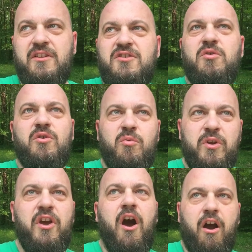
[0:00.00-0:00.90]
down to it,
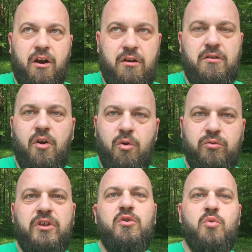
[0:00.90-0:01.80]
we are
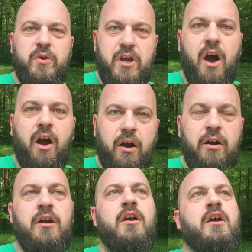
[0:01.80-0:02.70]
only who we
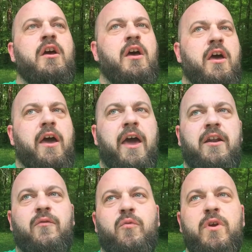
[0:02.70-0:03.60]
are.
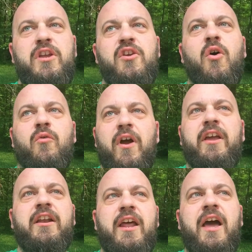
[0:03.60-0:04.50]
And if we don't
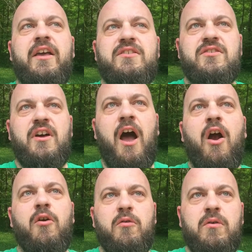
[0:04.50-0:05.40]
recognize
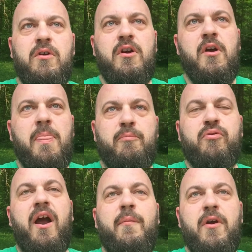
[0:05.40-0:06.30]
our
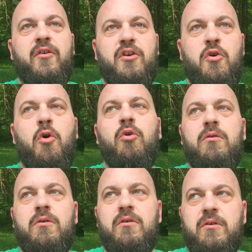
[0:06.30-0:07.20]
primary
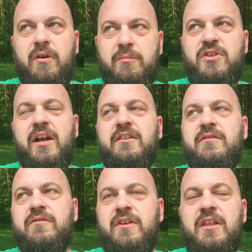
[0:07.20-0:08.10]
goal,
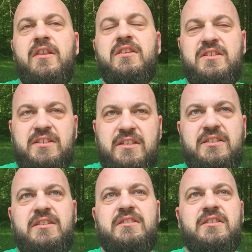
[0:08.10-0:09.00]
objective in this
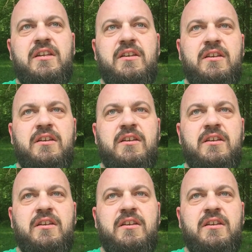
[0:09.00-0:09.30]
existence